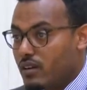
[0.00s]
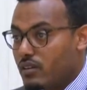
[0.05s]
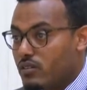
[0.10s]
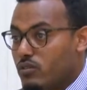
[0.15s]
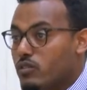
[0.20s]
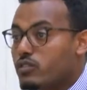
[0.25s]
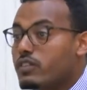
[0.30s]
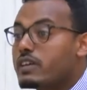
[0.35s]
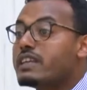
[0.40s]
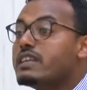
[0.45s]

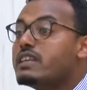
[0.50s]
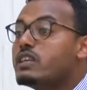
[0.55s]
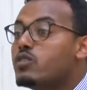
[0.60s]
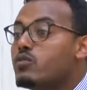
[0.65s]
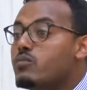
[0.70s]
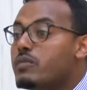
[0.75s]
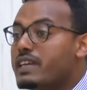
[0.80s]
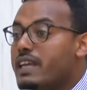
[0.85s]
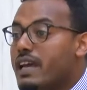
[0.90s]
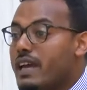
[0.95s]
So the new
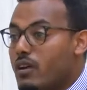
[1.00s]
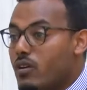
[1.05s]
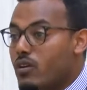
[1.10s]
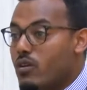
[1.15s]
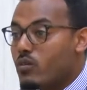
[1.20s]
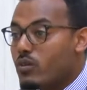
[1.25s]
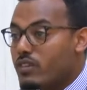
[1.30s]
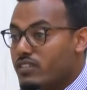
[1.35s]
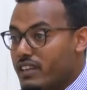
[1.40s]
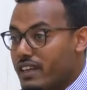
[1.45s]
media law
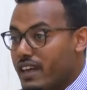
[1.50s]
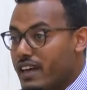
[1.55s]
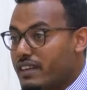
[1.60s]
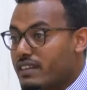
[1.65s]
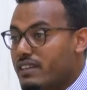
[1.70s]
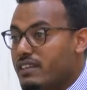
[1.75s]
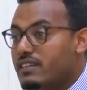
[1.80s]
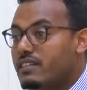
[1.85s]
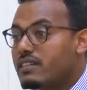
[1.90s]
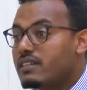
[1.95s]
was
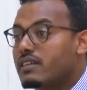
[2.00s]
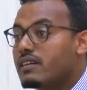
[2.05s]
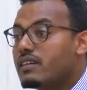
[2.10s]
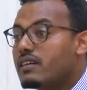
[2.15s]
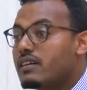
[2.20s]
enacted,